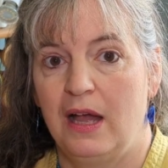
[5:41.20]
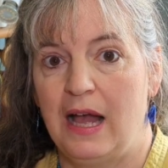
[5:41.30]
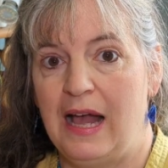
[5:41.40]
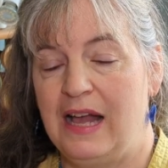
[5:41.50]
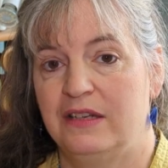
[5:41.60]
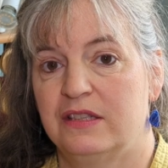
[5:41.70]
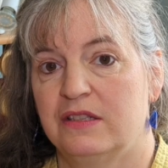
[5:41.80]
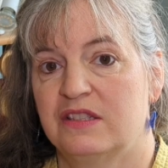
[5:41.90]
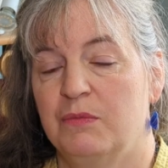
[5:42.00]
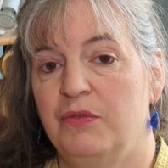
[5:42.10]
had
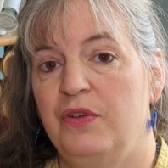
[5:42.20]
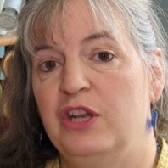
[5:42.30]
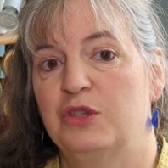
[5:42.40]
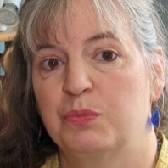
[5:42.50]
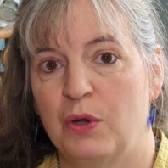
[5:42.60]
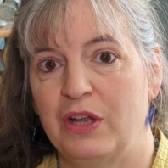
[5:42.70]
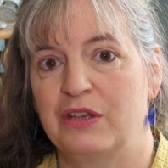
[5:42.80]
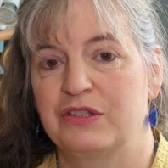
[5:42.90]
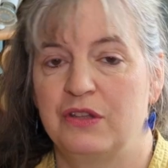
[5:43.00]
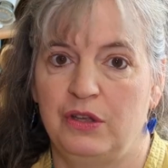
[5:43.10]
some finished
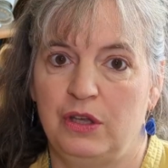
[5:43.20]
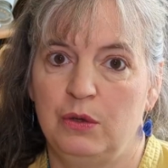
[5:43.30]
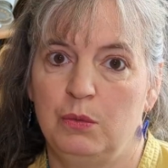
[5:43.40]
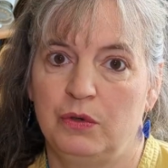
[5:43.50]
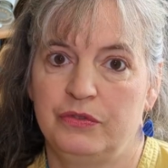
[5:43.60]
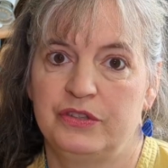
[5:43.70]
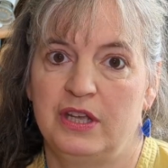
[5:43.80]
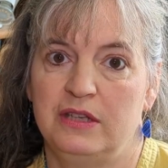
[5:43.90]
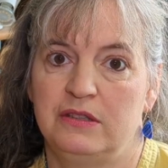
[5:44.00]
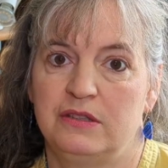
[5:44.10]
products that you
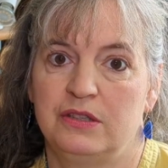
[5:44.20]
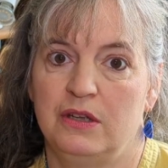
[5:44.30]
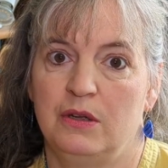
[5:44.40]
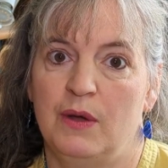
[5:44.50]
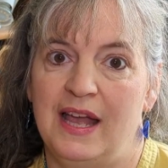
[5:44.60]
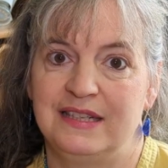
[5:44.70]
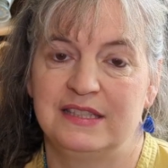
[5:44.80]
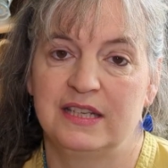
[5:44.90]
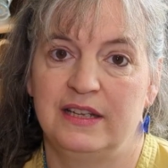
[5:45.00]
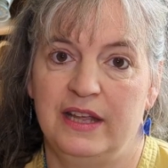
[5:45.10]
wanted to
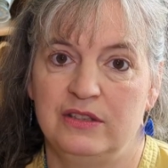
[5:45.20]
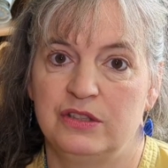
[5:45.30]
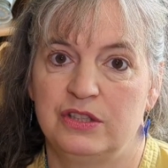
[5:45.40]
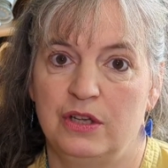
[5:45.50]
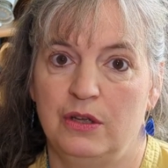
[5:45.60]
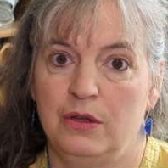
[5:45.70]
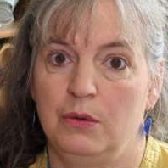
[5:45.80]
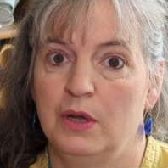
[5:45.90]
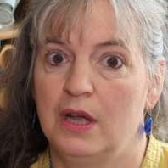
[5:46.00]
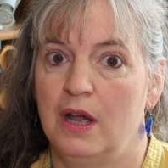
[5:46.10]
enter
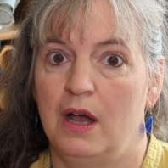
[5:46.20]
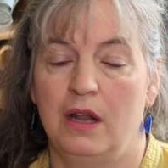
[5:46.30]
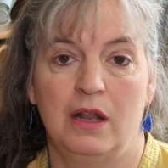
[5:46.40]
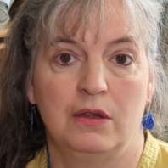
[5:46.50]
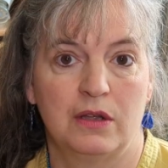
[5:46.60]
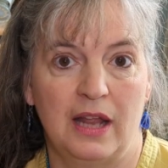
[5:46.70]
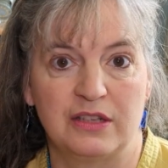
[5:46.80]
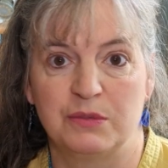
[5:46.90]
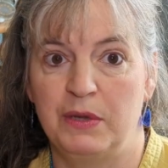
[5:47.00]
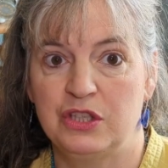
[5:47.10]
into a local
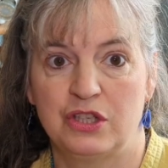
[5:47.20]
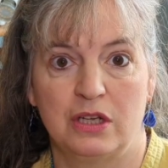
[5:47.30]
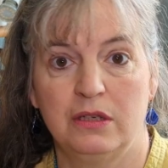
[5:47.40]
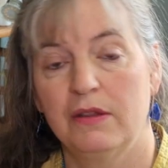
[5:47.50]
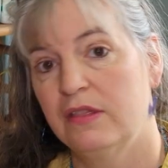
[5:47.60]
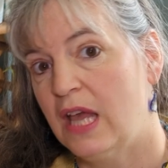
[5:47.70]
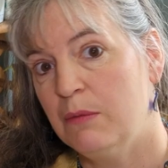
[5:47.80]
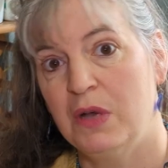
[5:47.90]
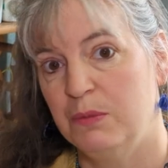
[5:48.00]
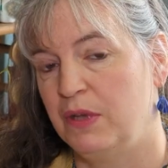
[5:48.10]
exhibition, that
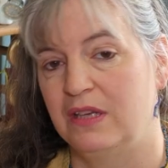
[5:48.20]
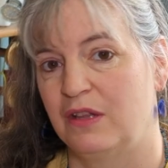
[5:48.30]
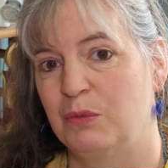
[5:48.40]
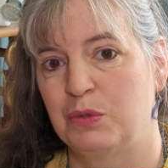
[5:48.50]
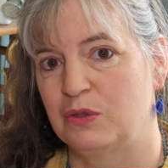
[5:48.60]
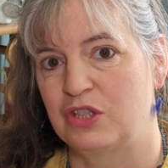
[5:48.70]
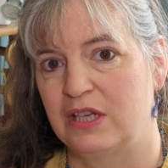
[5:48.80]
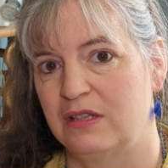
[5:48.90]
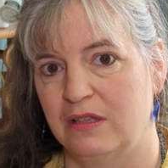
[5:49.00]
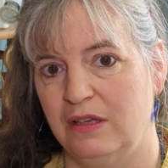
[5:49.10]
might be another
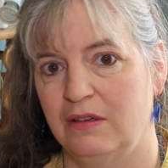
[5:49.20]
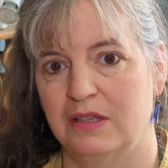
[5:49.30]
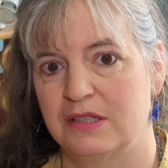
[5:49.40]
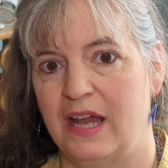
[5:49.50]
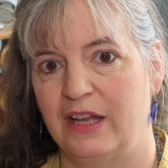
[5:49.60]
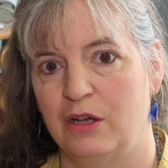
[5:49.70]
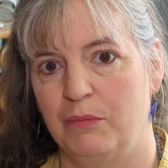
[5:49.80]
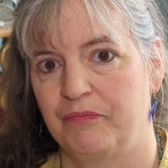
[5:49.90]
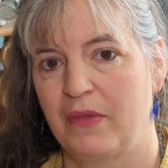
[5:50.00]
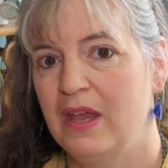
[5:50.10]
project that you could take
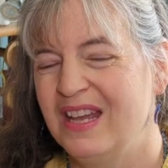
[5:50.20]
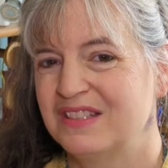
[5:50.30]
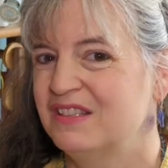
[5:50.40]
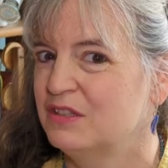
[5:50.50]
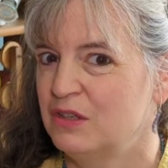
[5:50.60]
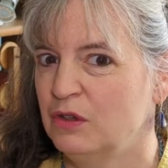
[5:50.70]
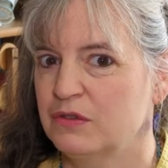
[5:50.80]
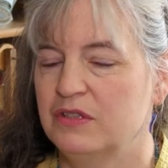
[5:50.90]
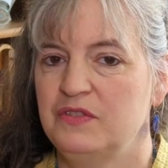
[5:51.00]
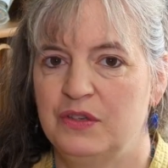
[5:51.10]
on. So there's
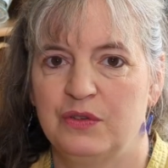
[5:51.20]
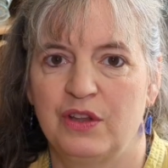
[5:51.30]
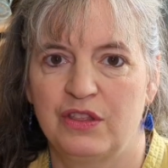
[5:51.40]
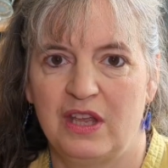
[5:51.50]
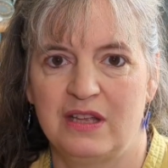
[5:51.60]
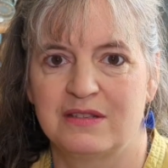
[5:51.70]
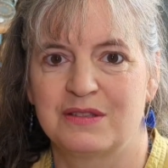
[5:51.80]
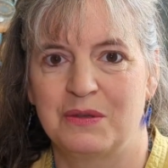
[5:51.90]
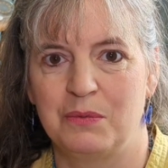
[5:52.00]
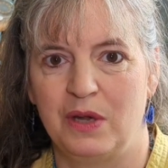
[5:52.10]
lots of different things
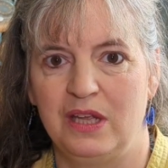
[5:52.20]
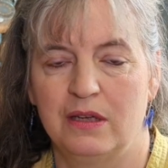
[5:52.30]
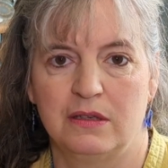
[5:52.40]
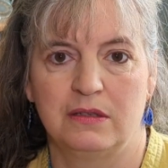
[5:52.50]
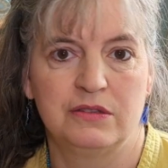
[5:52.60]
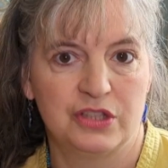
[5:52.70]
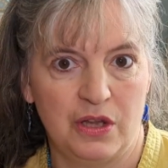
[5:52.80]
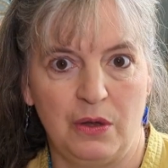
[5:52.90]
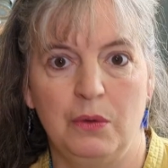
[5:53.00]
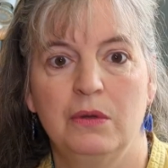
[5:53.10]
that we can
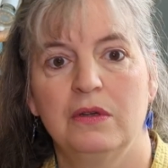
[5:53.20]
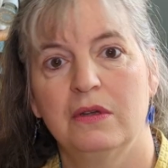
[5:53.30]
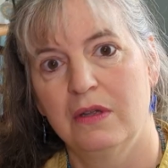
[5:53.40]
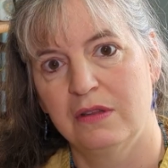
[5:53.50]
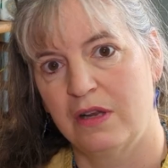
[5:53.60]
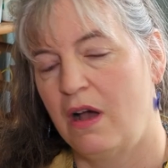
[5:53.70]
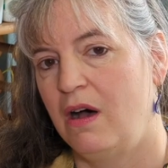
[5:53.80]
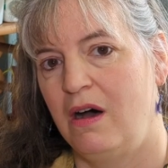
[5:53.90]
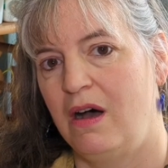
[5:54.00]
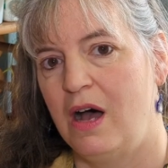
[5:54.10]
do that
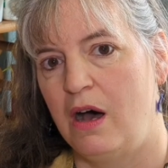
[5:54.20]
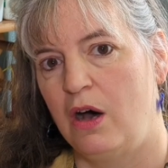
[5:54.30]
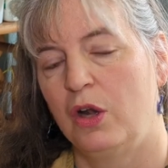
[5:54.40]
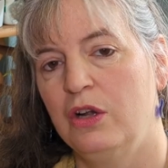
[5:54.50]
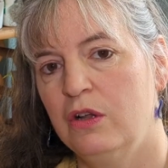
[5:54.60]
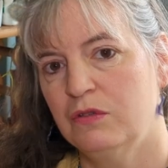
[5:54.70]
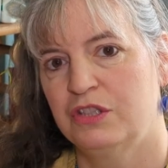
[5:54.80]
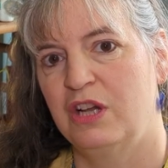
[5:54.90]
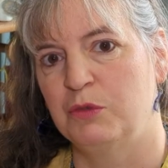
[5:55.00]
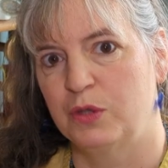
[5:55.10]
are our
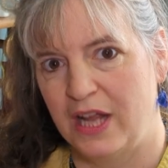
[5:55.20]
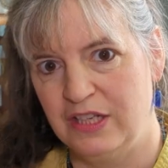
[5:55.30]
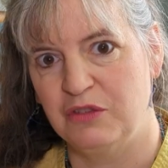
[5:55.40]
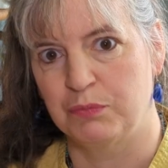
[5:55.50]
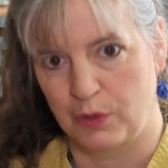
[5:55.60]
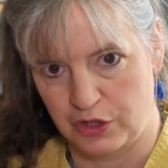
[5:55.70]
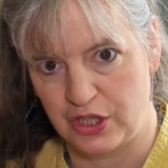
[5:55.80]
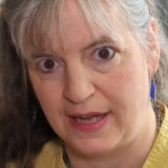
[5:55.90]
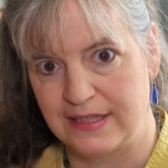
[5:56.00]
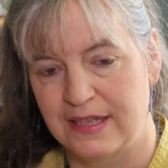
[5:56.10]
long-term creative
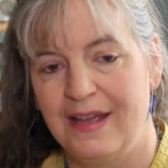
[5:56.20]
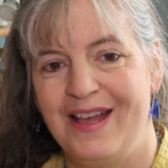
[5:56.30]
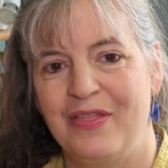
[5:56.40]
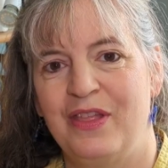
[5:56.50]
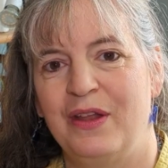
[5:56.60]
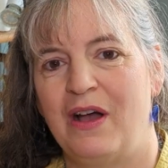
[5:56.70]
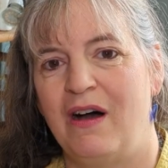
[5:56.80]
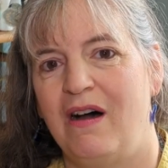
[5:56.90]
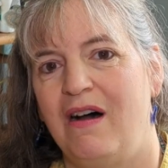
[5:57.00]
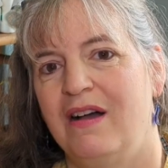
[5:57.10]
projects that
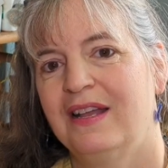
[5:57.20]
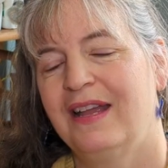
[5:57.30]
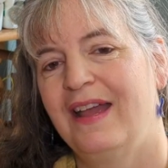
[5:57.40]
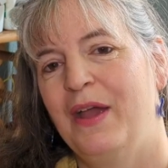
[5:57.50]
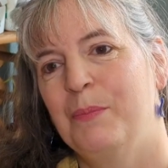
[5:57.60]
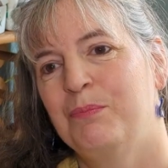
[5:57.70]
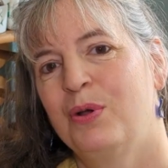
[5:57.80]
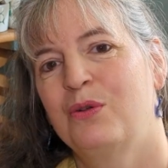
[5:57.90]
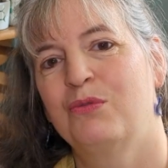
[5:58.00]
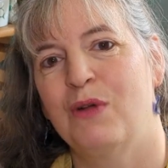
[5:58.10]
are
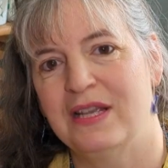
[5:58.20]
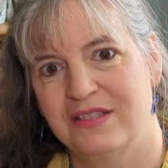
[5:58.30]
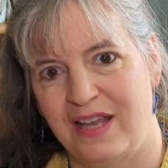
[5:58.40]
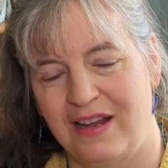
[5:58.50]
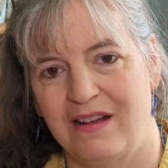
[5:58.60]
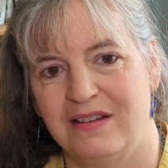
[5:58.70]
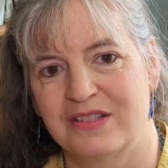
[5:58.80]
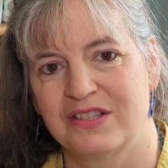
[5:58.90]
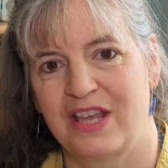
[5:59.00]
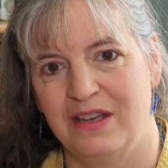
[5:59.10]
progressing our
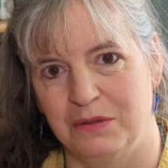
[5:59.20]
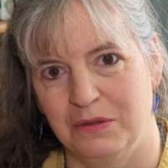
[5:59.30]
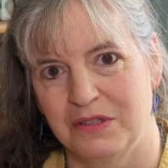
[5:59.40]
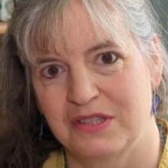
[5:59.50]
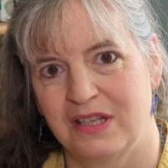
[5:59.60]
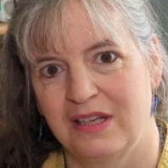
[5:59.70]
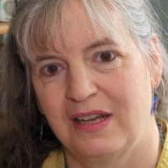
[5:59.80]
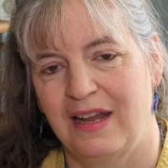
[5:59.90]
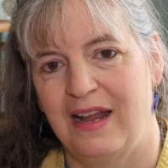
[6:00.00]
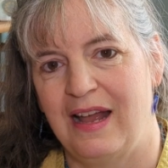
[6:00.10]
skills.
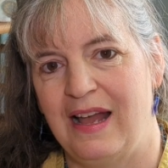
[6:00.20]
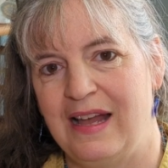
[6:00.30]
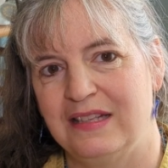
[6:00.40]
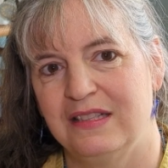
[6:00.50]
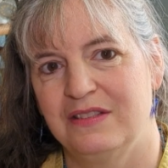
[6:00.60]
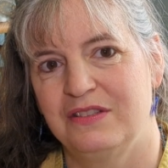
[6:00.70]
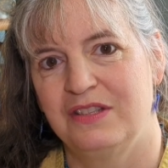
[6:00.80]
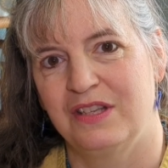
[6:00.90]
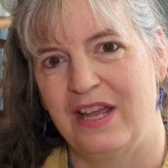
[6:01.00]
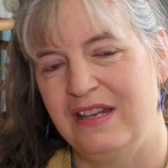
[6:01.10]
And
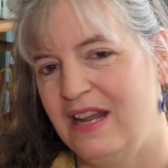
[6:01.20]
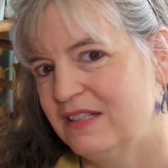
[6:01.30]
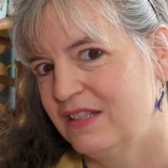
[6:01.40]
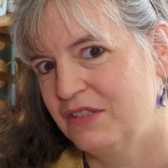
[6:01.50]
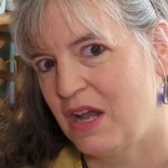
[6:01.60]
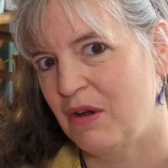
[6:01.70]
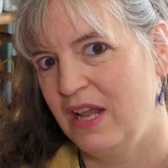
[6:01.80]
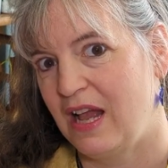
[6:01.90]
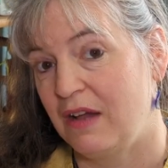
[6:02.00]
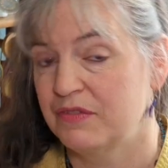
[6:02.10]
do they necessarily
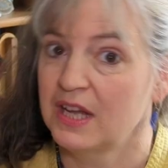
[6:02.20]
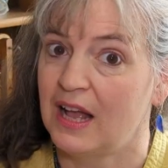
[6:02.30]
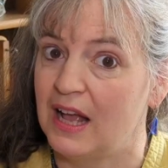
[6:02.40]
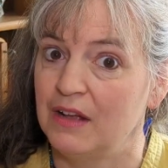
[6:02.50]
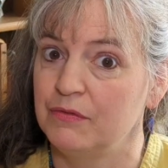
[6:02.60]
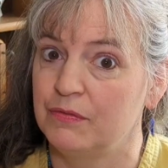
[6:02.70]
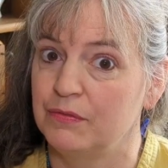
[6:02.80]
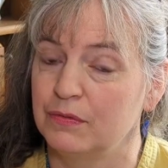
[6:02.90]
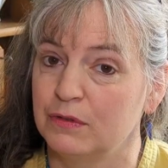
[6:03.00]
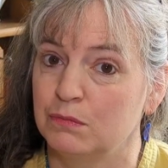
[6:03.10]
have to have
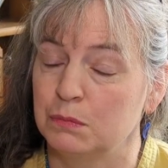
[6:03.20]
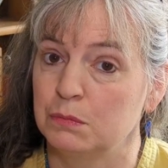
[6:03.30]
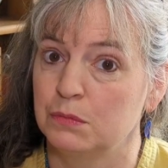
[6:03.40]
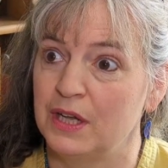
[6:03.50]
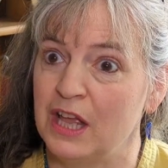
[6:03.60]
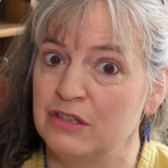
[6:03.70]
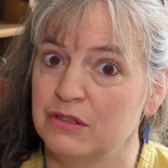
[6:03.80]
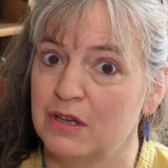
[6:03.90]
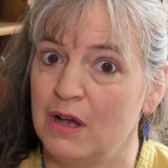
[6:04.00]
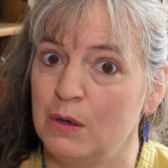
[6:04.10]
an end
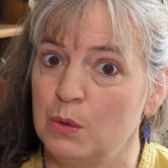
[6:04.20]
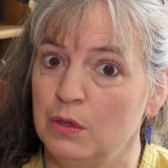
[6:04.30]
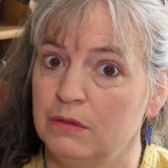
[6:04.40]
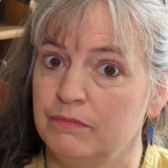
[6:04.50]
goal?